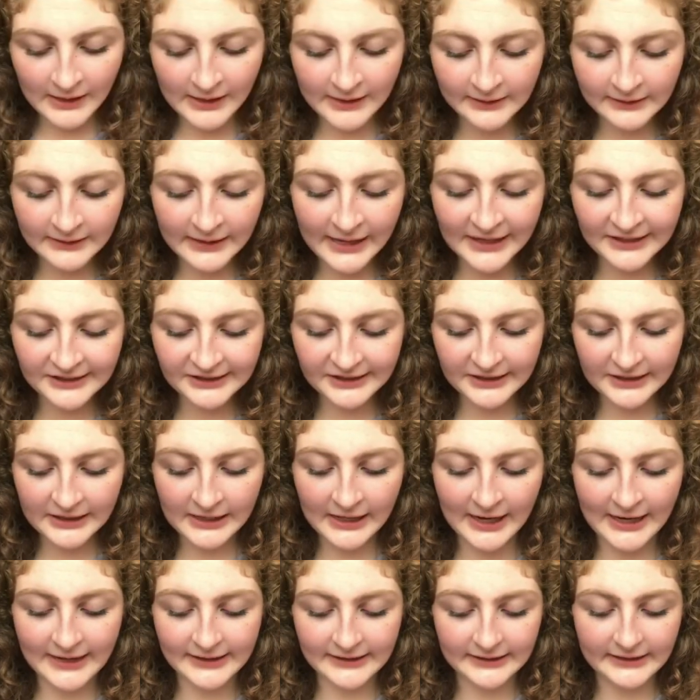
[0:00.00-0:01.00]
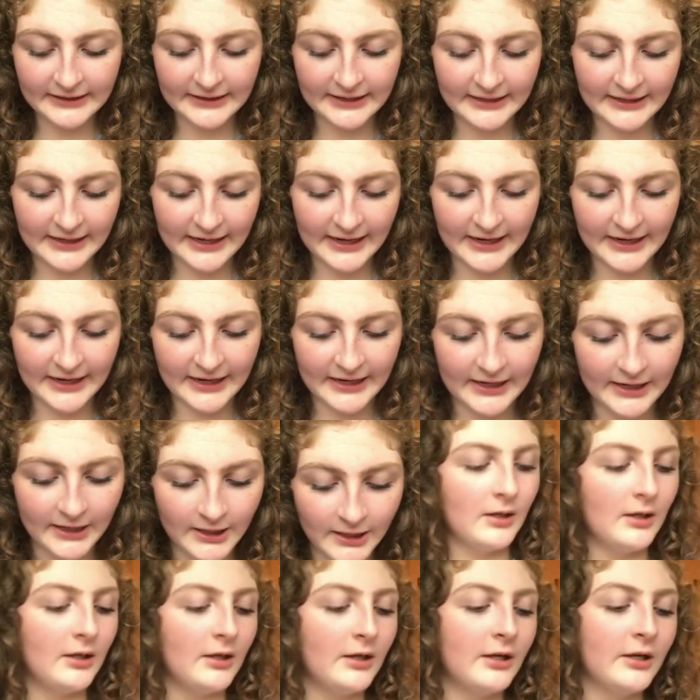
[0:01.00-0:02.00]
And lastly, I needed a
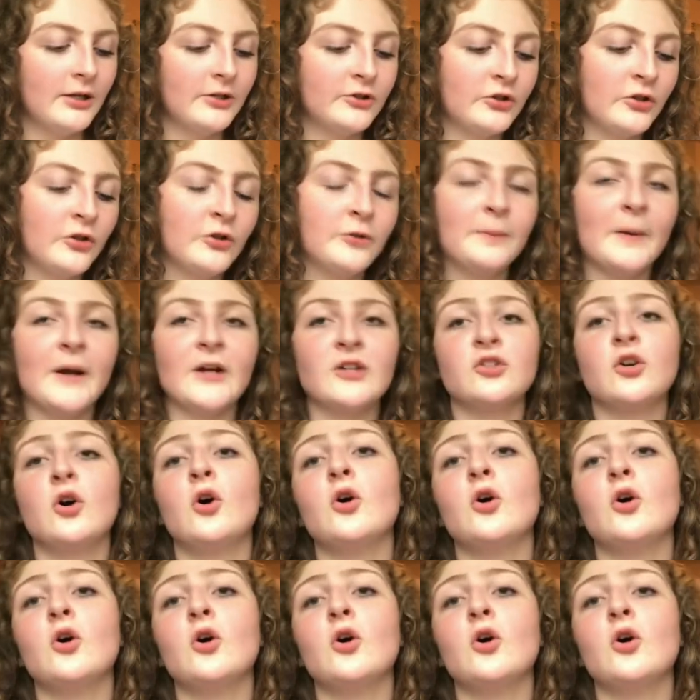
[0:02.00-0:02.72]
toothbrush